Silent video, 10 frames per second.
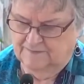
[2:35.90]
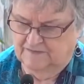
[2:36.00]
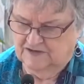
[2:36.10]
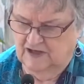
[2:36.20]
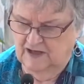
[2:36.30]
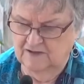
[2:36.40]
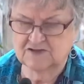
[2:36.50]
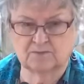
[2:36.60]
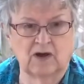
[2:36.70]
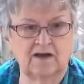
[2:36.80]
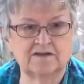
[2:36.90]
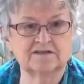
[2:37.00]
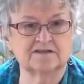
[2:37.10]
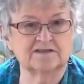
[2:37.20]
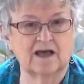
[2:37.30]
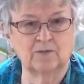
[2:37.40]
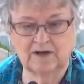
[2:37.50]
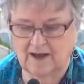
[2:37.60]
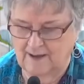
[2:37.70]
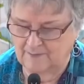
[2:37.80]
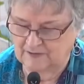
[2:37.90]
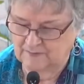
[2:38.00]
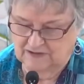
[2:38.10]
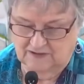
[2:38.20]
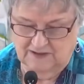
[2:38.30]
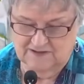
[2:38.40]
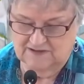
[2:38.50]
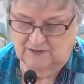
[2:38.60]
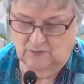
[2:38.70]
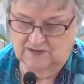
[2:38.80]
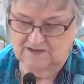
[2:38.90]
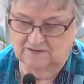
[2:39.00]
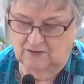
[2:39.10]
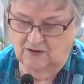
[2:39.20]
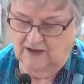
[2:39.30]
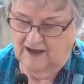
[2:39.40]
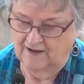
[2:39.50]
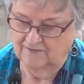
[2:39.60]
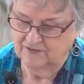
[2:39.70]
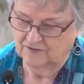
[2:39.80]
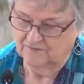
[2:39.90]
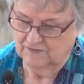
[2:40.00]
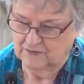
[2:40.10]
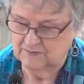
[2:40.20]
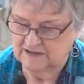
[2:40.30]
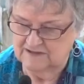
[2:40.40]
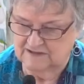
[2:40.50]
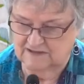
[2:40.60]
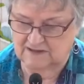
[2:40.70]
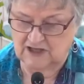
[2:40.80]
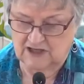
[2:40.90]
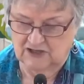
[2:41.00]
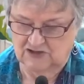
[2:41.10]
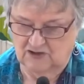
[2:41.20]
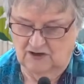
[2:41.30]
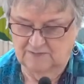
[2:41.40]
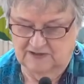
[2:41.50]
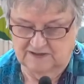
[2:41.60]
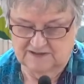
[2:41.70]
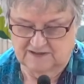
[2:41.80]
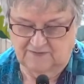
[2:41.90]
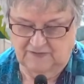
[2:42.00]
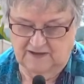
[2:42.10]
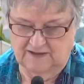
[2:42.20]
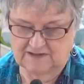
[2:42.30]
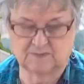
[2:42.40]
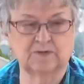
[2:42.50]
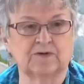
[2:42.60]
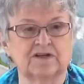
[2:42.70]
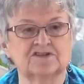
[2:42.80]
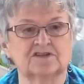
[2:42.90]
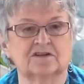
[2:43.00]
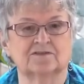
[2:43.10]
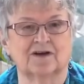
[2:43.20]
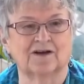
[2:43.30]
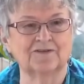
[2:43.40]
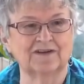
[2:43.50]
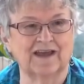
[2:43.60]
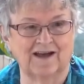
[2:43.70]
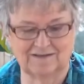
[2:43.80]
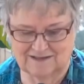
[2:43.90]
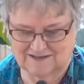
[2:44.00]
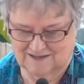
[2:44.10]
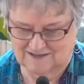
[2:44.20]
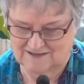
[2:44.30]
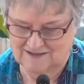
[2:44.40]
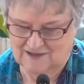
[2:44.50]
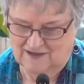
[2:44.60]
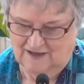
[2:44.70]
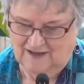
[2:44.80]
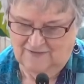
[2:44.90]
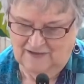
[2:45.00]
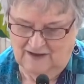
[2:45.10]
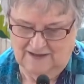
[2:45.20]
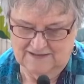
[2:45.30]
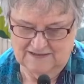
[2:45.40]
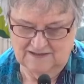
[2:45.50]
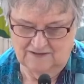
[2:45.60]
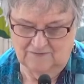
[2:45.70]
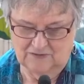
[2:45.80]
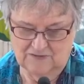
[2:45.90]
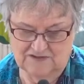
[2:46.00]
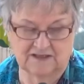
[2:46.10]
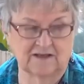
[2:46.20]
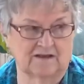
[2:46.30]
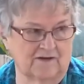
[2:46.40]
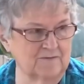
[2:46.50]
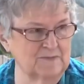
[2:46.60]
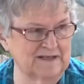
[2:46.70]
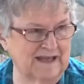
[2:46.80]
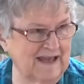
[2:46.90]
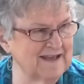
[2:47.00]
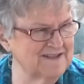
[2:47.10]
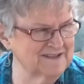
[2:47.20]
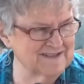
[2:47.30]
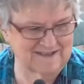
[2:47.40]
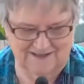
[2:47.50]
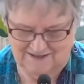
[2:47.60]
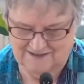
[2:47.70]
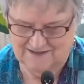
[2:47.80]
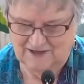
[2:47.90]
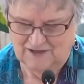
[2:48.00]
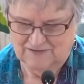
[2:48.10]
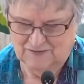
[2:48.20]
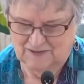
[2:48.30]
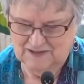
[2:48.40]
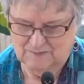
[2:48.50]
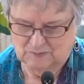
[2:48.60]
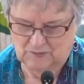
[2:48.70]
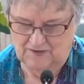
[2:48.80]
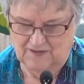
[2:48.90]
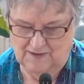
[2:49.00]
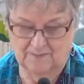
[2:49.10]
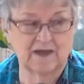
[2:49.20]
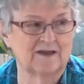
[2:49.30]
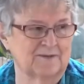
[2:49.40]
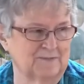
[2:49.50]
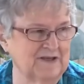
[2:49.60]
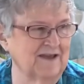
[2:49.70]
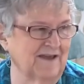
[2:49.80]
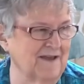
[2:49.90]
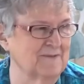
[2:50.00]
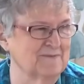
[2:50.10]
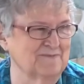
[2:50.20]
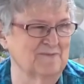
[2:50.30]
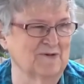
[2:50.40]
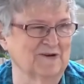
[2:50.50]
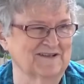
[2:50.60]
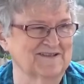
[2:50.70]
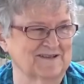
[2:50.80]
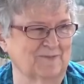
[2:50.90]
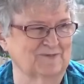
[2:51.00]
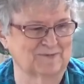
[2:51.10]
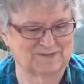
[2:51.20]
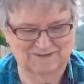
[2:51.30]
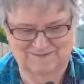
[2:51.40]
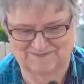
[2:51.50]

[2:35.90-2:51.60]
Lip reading: changed minds. Is that what happened? Because it wasn't long after the film E.T. charmed us that the exploration of other galaxies and the idea of using government agencies to explore them became more acceptable.